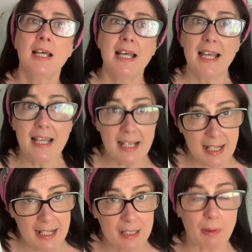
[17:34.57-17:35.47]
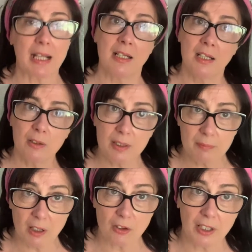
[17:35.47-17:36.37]
Anyway,
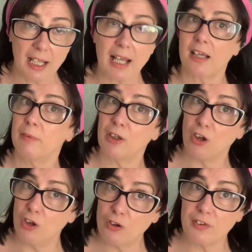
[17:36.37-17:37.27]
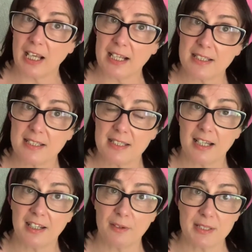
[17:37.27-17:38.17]
I got a cat, I've got a lot of cats,
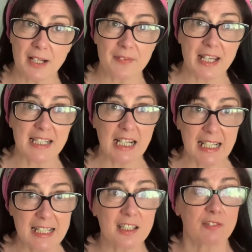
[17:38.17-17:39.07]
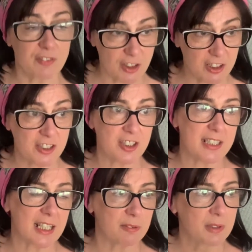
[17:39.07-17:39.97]
and I was out there cleaning the furniture
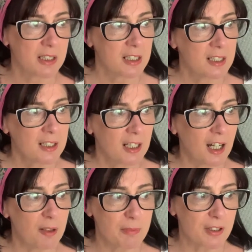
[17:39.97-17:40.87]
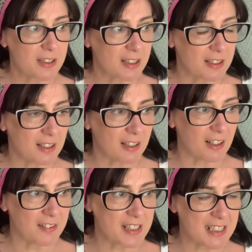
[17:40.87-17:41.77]
down because
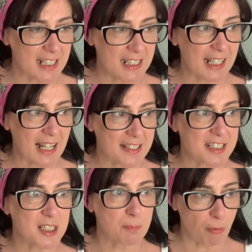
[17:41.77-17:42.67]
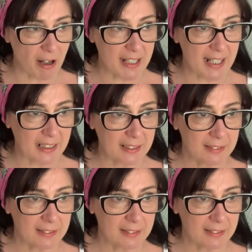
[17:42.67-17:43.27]
I'd seen a cat spraying,